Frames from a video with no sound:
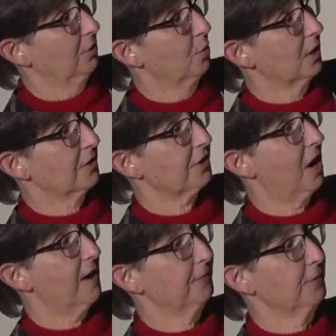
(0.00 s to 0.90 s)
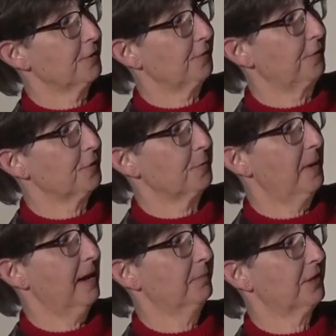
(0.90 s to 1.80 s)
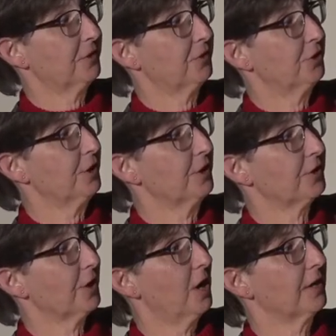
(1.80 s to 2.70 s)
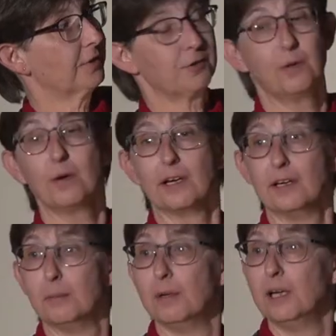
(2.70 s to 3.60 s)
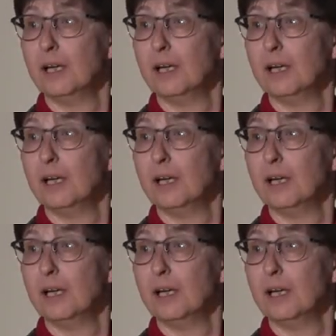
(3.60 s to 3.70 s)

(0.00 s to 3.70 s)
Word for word: Norris offers First Baptist Church Auditorium